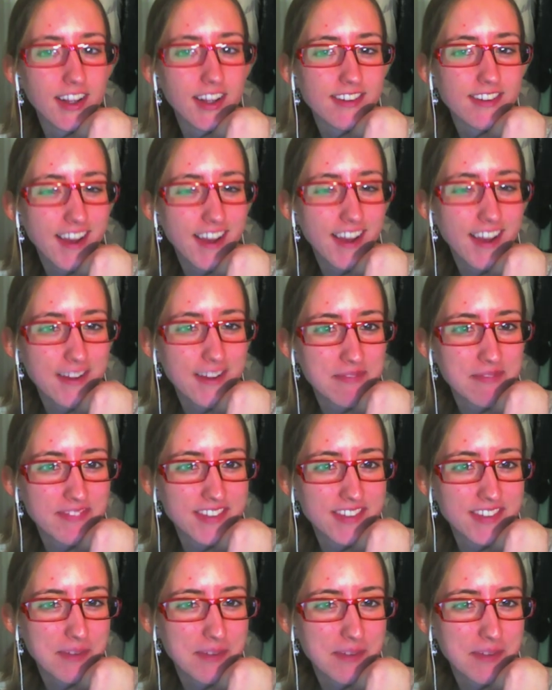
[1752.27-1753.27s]
yeah.
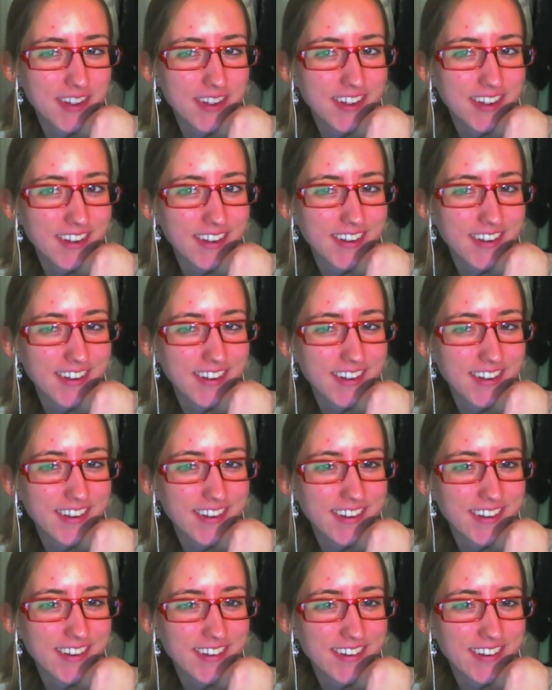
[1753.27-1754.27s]
So I'm like,
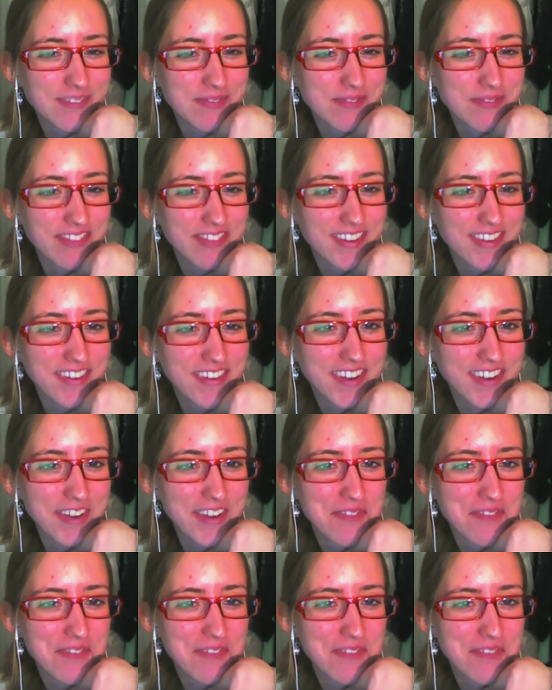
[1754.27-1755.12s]
okay.